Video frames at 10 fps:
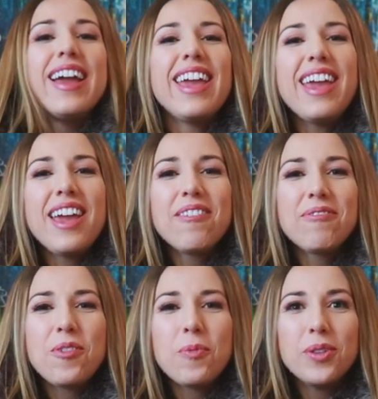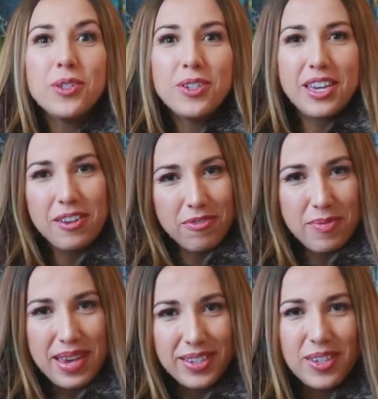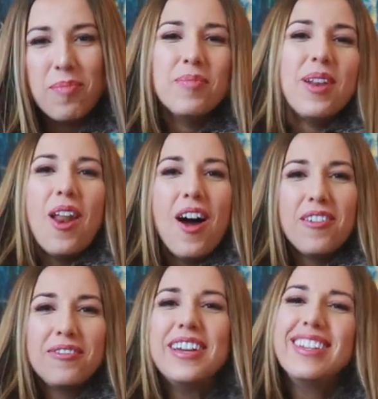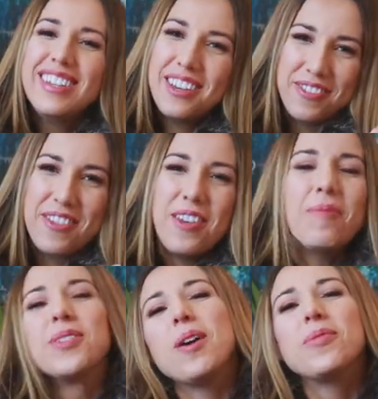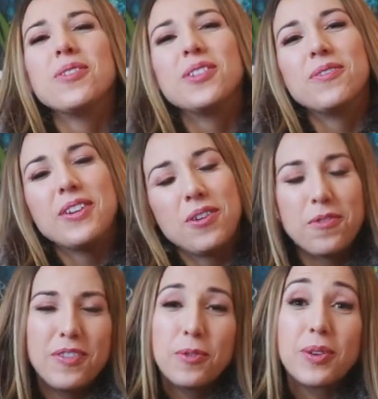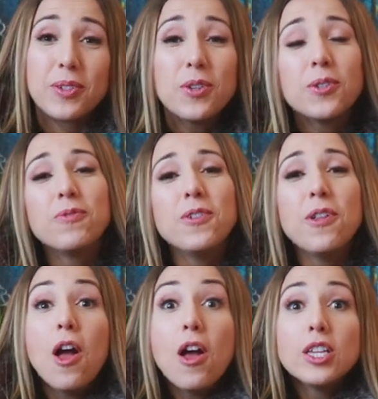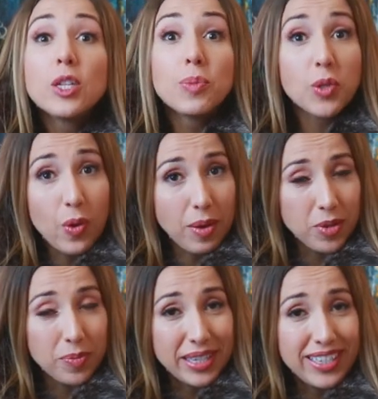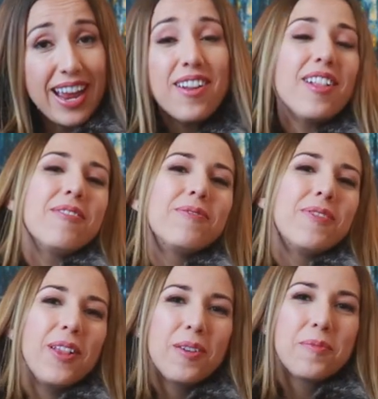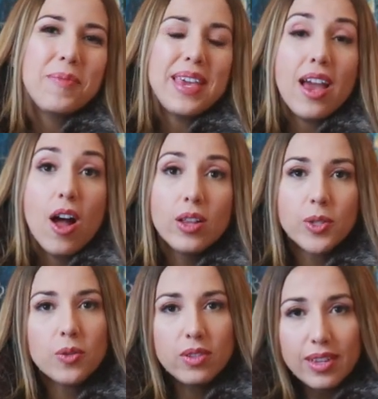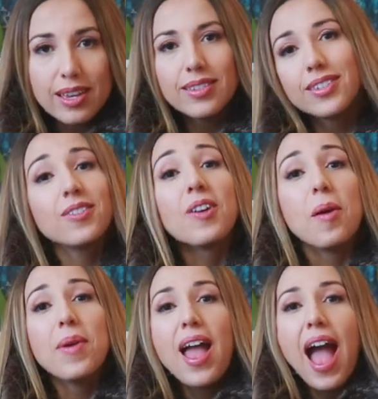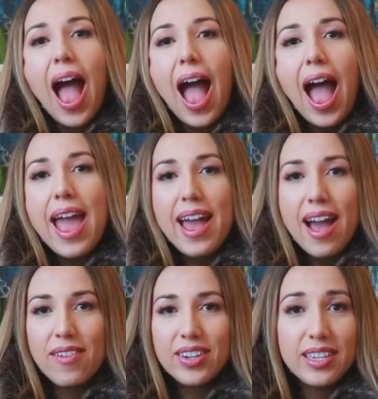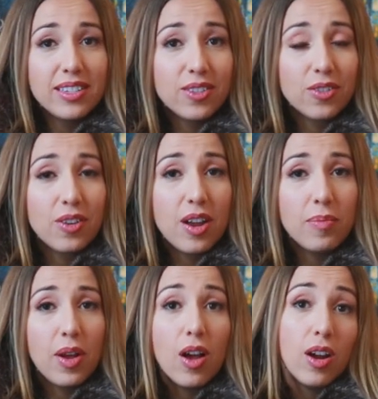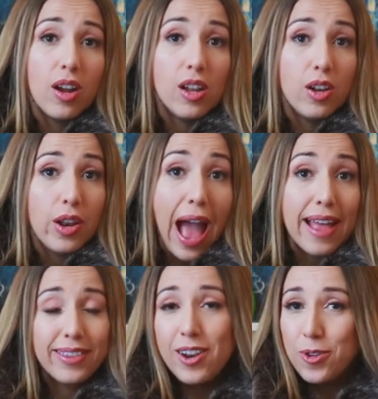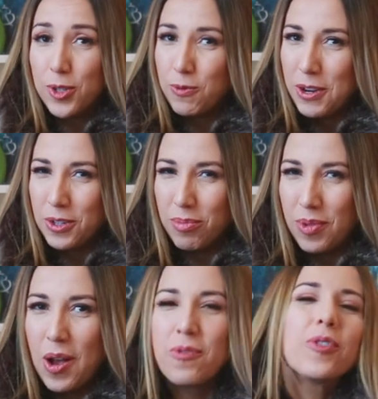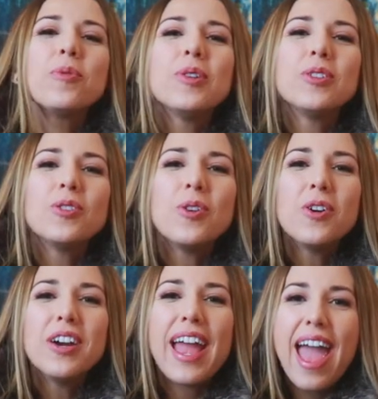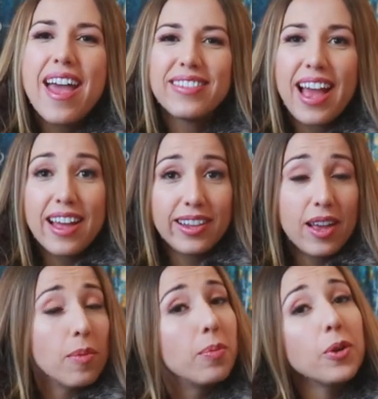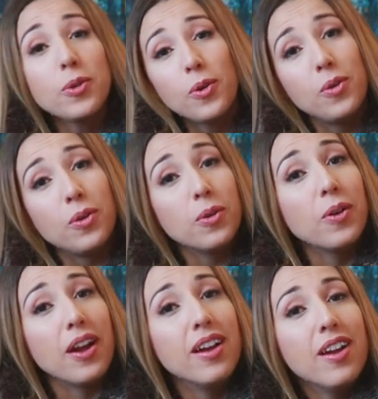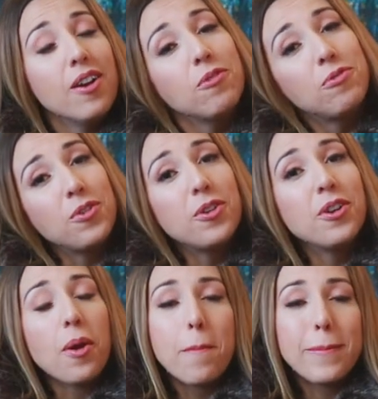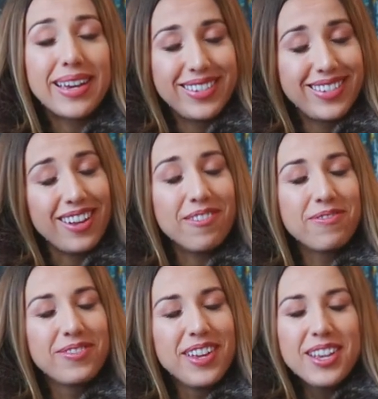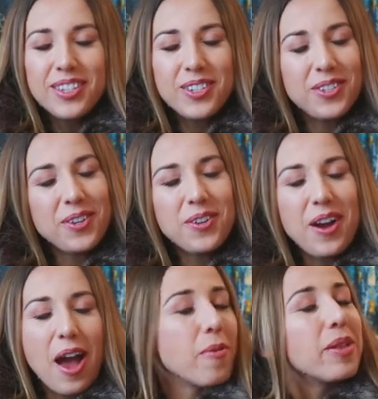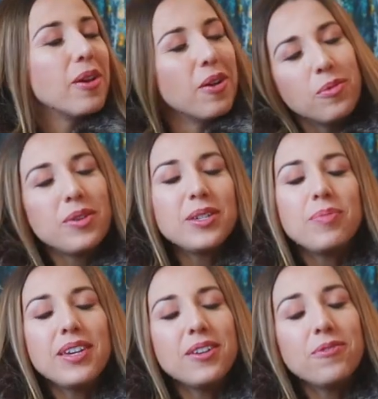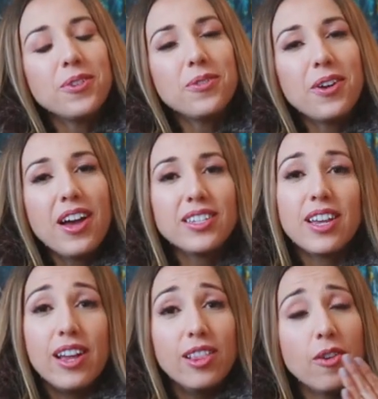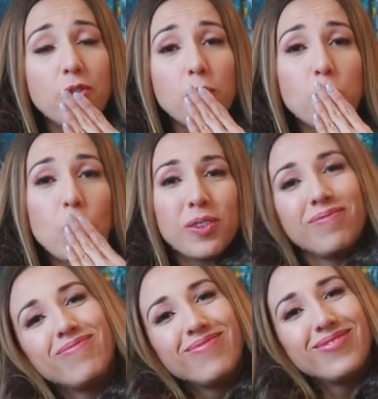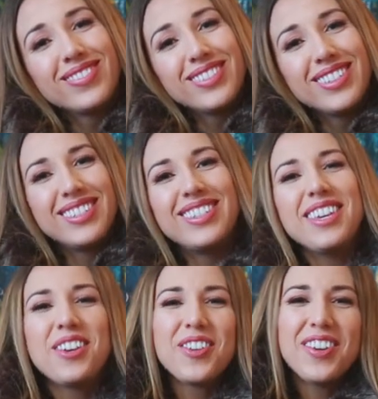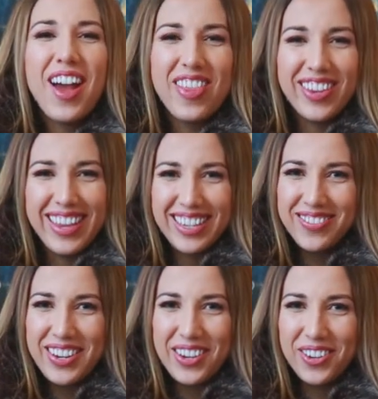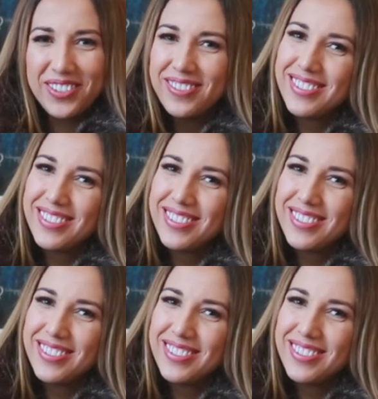If you want to give me some love, give a thumbs up to this video if it was useful. Subscribe to my channel, follow me also on Instagram. I have an Instagram uh, at Luxe Fashion Blog for the store and at Brunereau Laura for myself. So I will always be here for you guys. I love you. See you on the next video.